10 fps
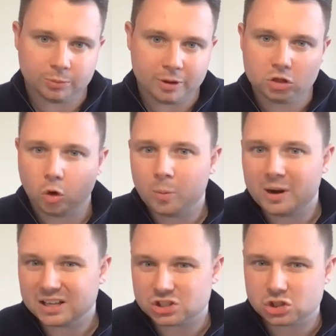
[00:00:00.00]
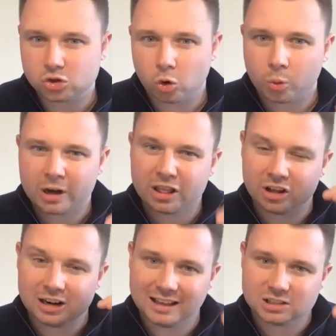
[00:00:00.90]
with normally a story
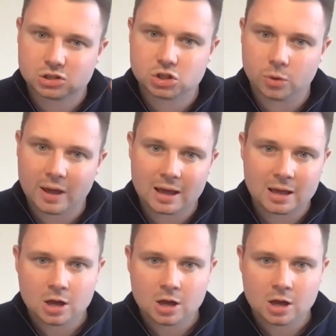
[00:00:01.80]
that links to it,